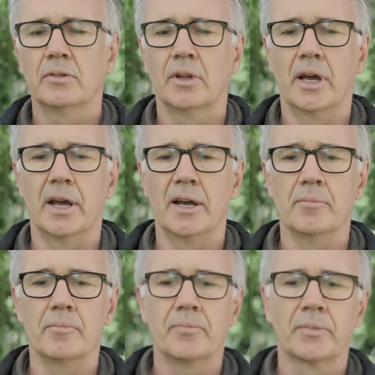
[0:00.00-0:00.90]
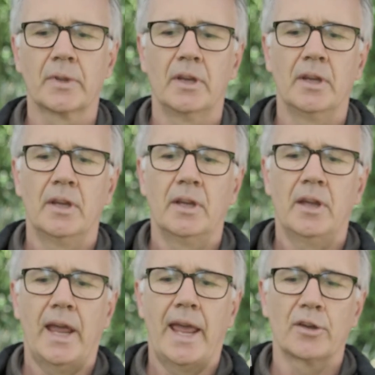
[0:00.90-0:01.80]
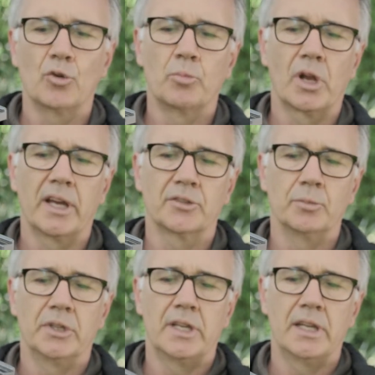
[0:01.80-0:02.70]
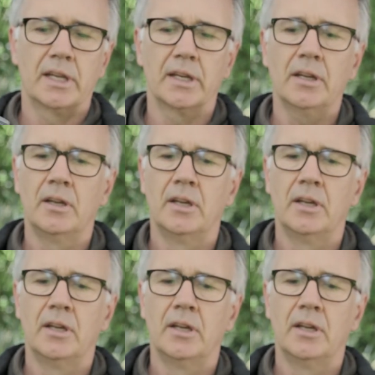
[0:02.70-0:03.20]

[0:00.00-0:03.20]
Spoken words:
angle placement here.